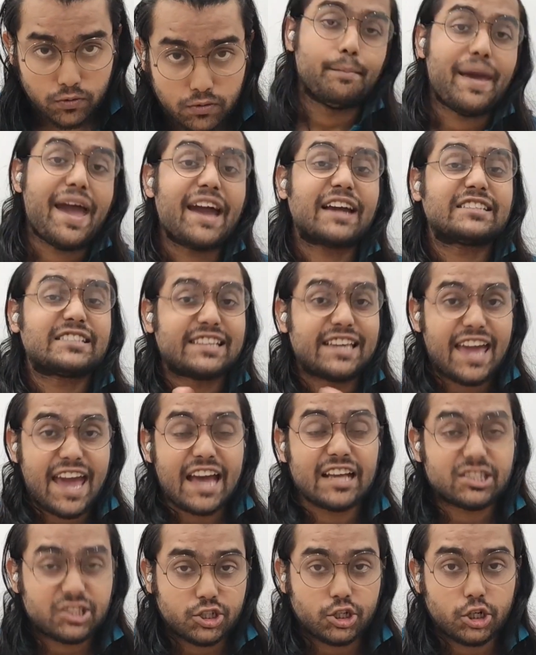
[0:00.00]
Max
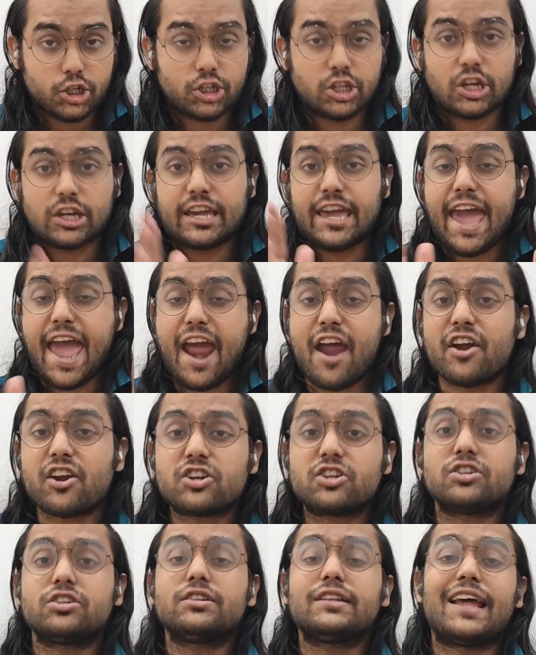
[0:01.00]
Caster, the
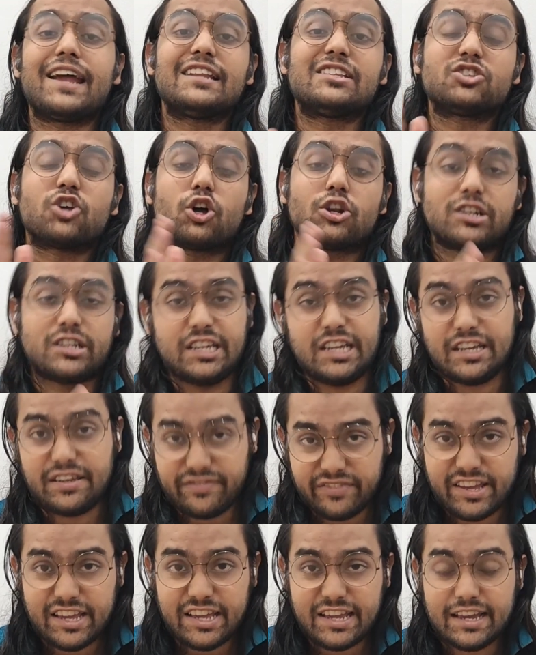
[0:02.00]
character that is on
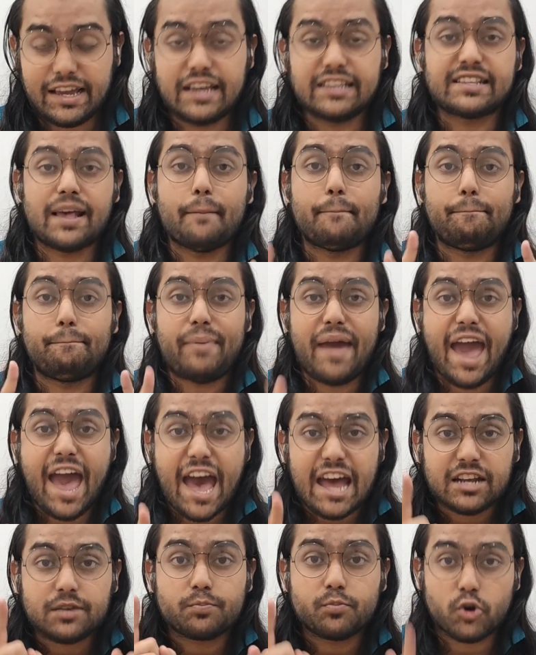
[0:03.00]
TV, is a
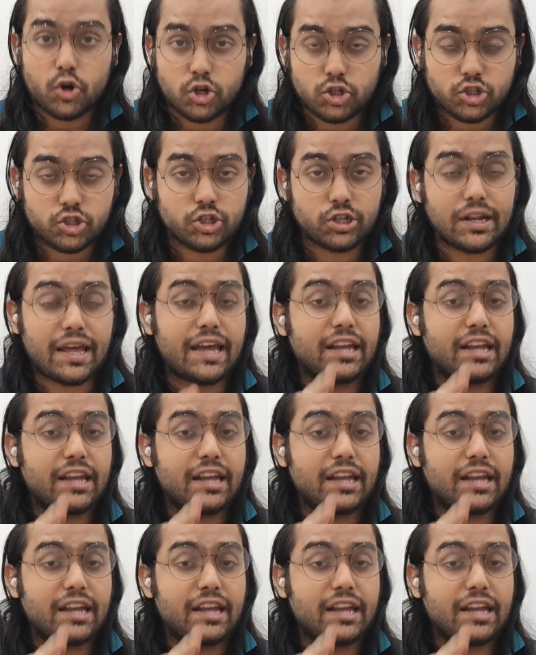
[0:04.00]
bad person,